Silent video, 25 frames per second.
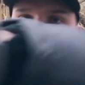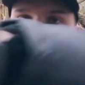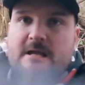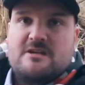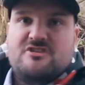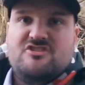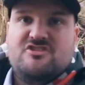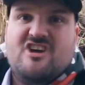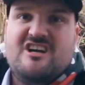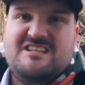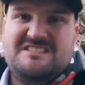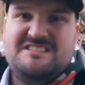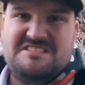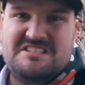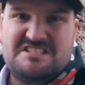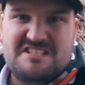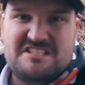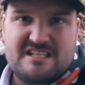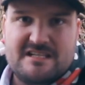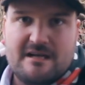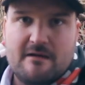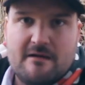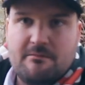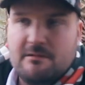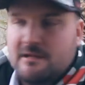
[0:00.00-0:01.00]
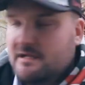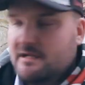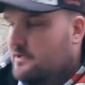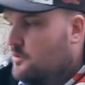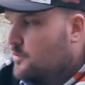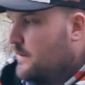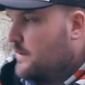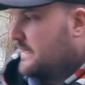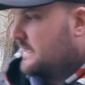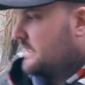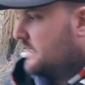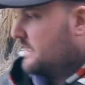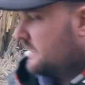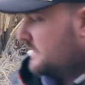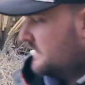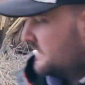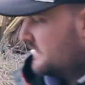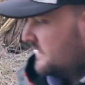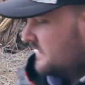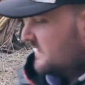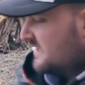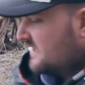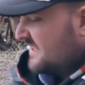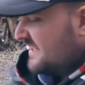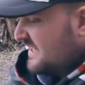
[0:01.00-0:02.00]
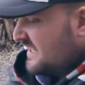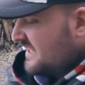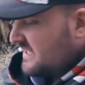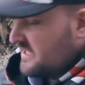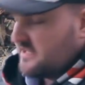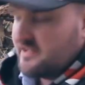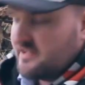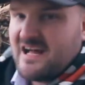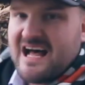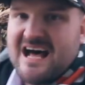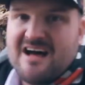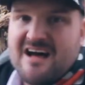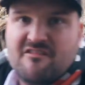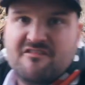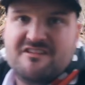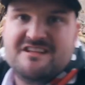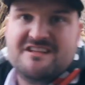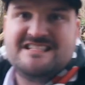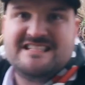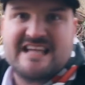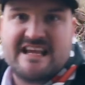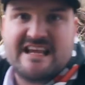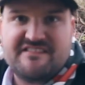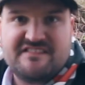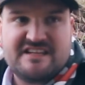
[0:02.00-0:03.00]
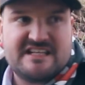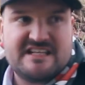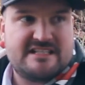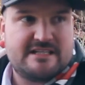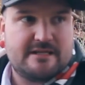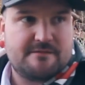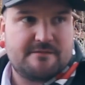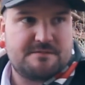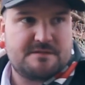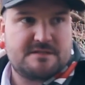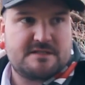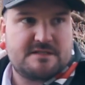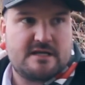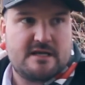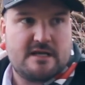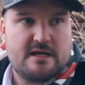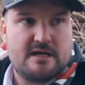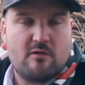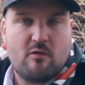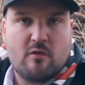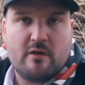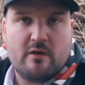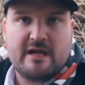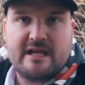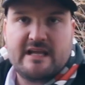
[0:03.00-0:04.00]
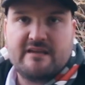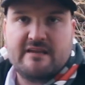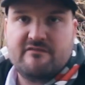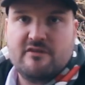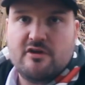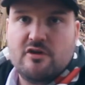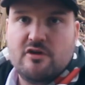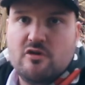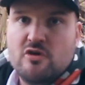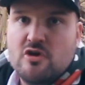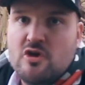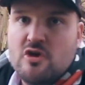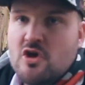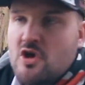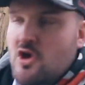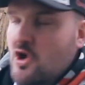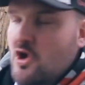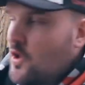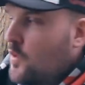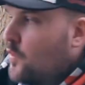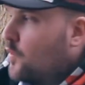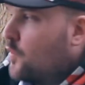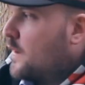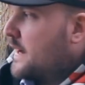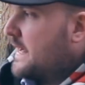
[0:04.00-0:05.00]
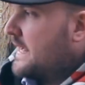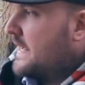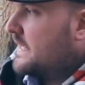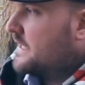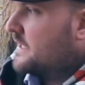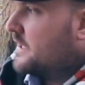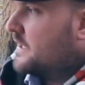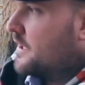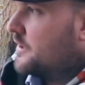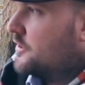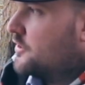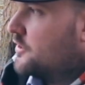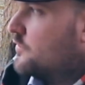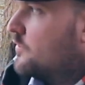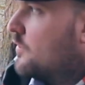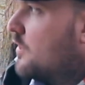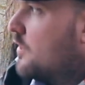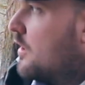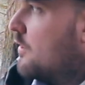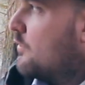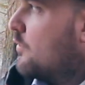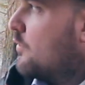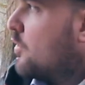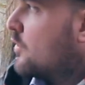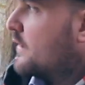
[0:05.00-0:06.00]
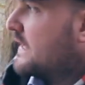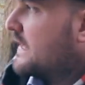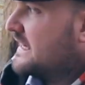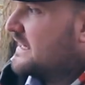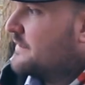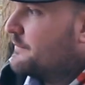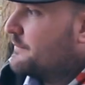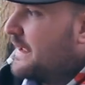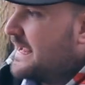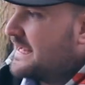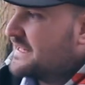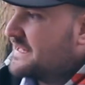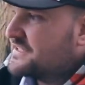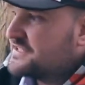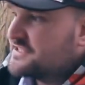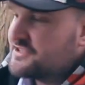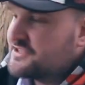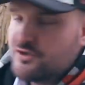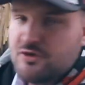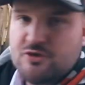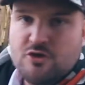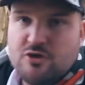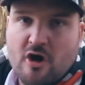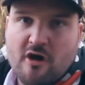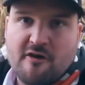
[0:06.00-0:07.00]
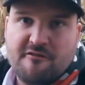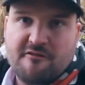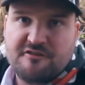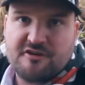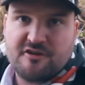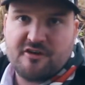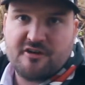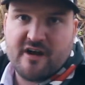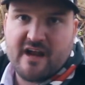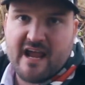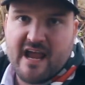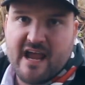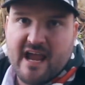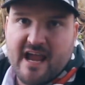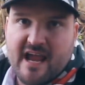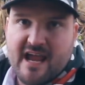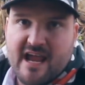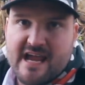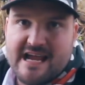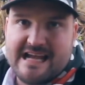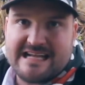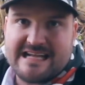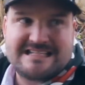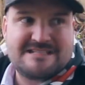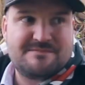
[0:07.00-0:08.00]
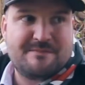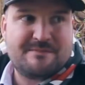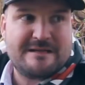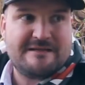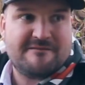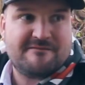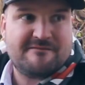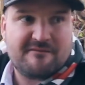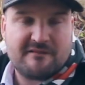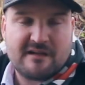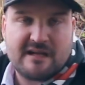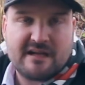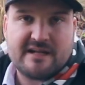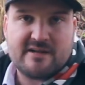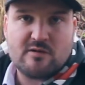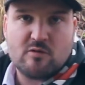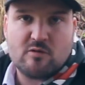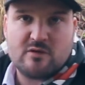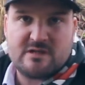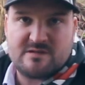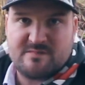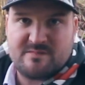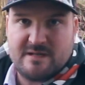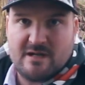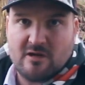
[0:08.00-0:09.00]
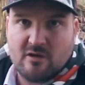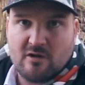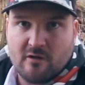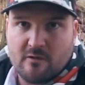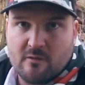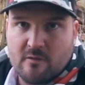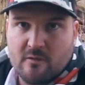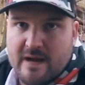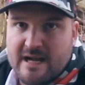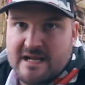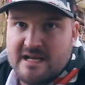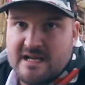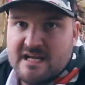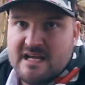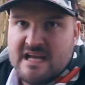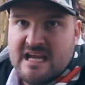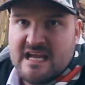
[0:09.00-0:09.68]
So guys, just a couple of quick little health and safety tips I want to give you when you are walking the bank soon after it's been flooded or there's been a lot of rain.